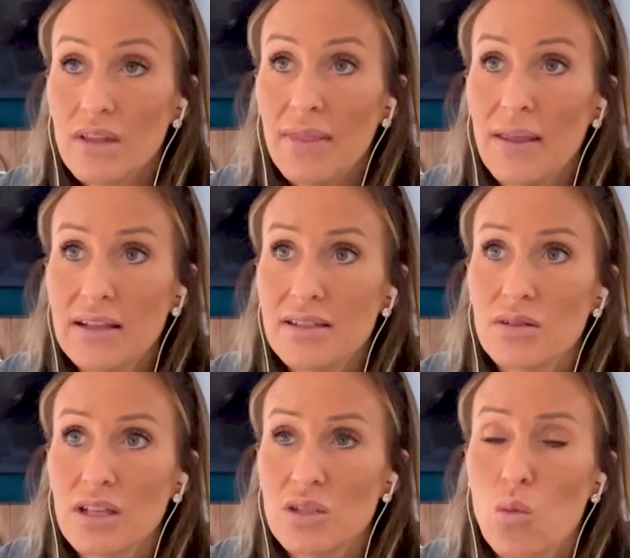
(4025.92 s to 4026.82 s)

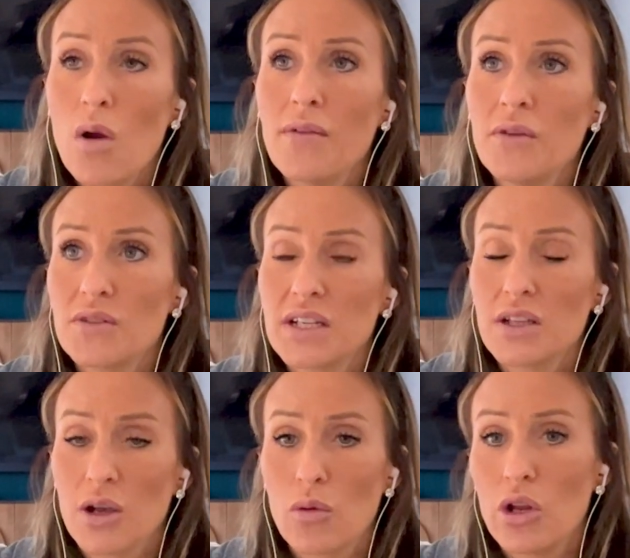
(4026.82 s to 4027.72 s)
That's one of those things,
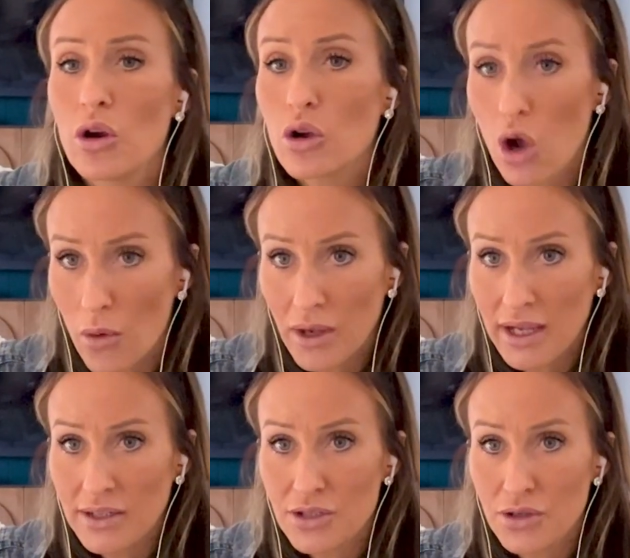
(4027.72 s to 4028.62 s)
like when you're
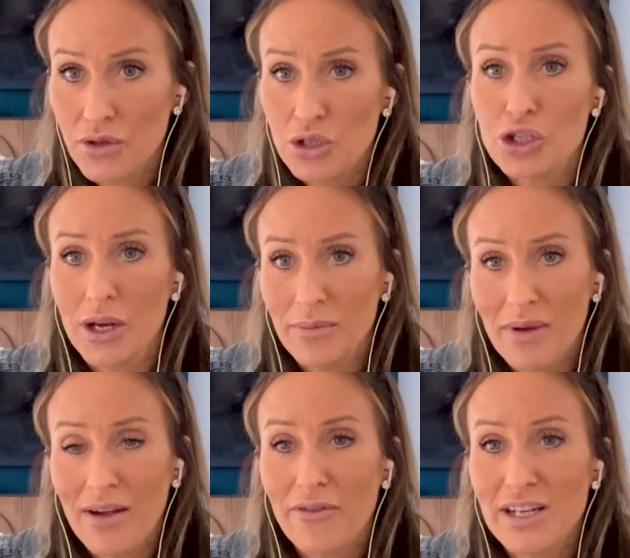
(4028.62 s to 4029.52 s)
going to the gym
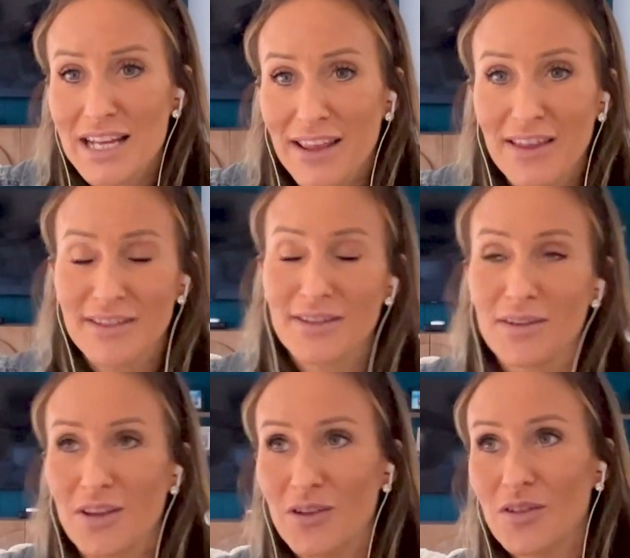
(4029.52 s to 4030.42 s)
every day, that's
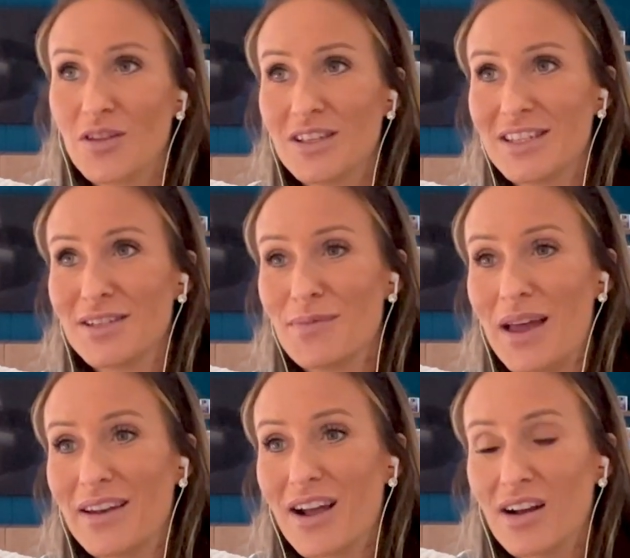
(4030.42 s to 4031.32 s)
this has
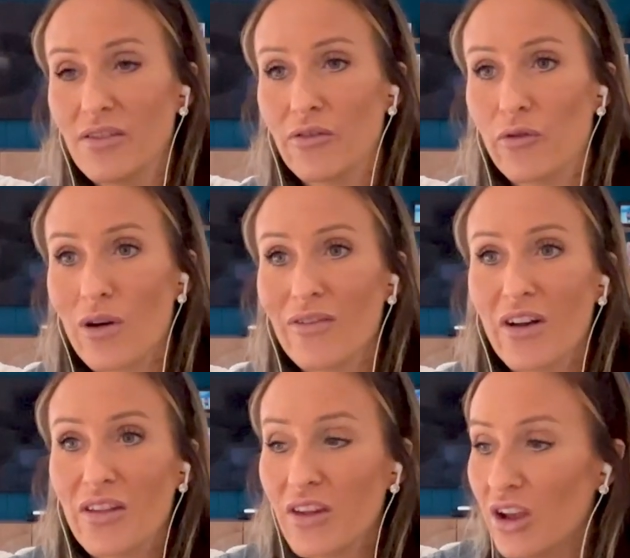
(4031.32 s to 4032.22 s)
been kind of a
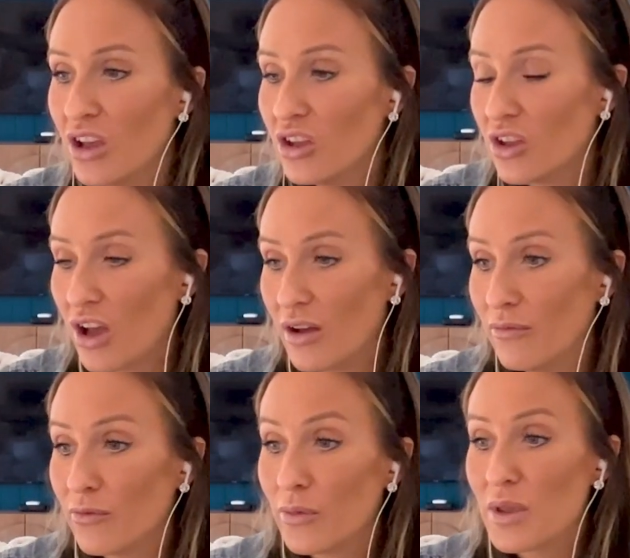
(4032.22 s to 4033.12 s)
forefront
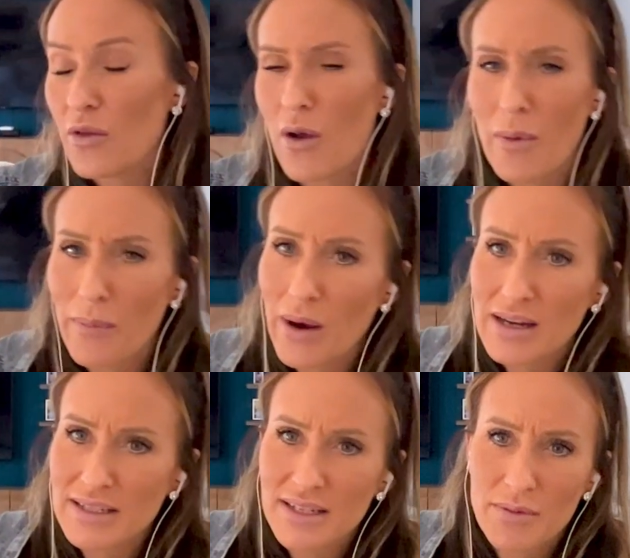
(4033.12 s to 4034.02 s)
for me throughout my
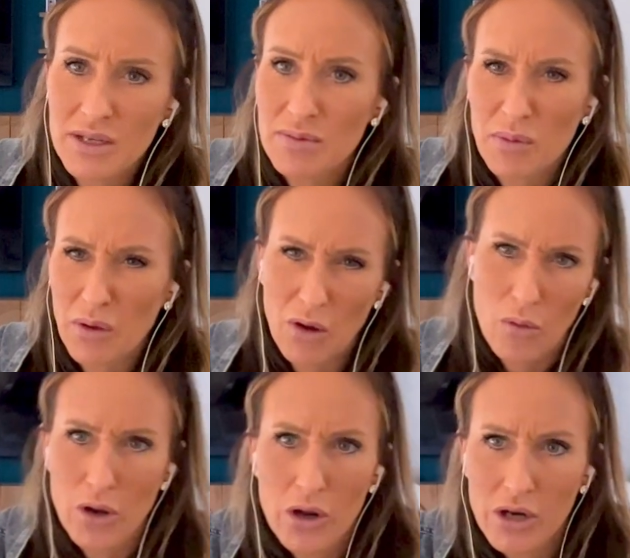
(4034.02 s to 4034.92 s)
pregnancy, because people are like,
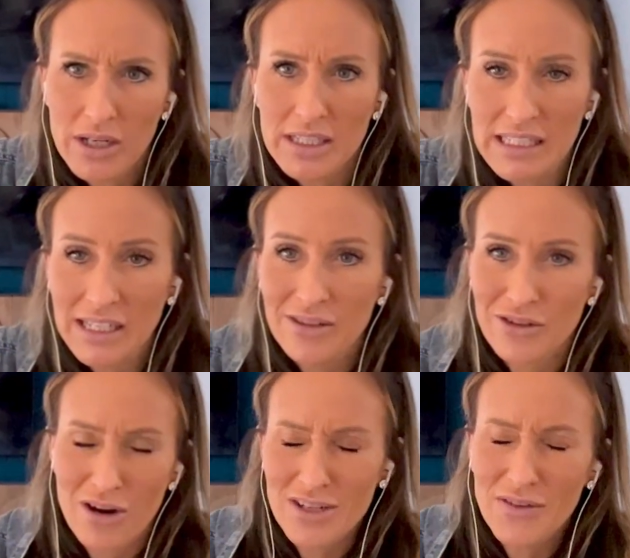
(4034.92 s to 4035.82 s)
"Well, are you going to continue to
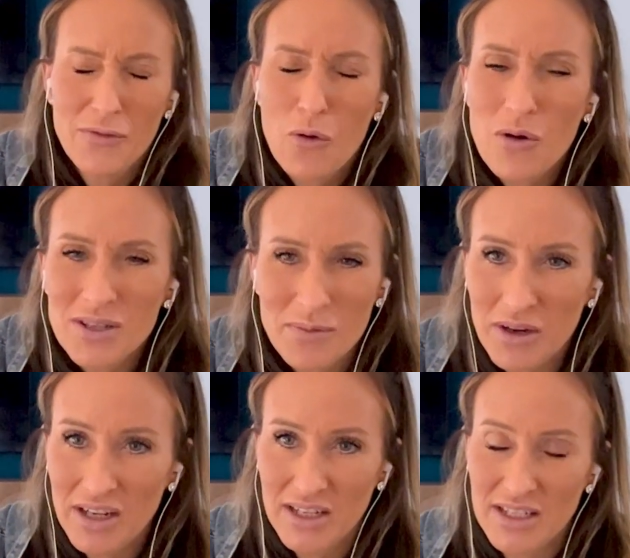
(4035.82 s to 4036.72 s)
CrossFit?" Of course, I'm
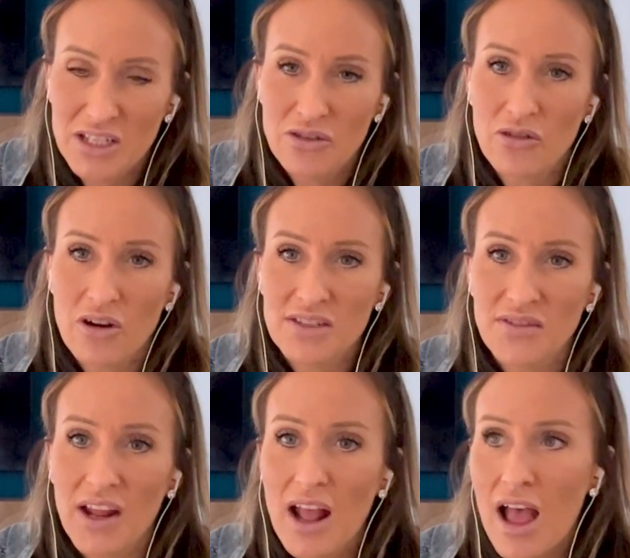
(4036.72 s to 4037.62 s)
going to continue to CrossFit.